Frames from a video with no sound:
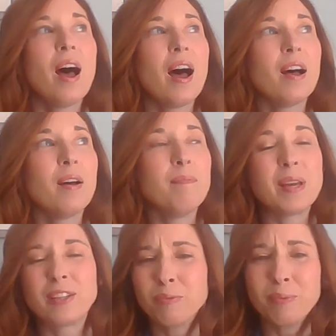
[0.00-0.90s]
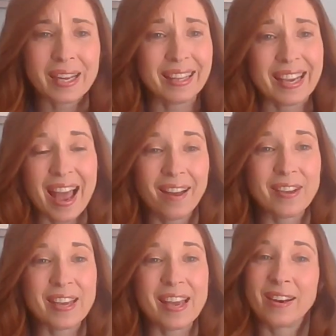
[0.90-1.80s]
It's really
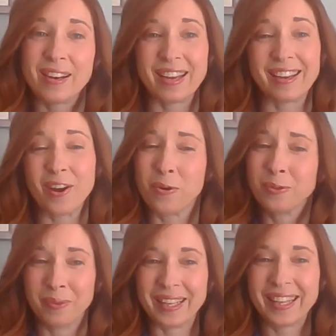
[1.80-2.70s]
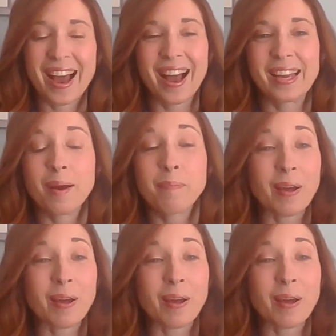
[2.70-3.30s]
heavy and it goes really high up.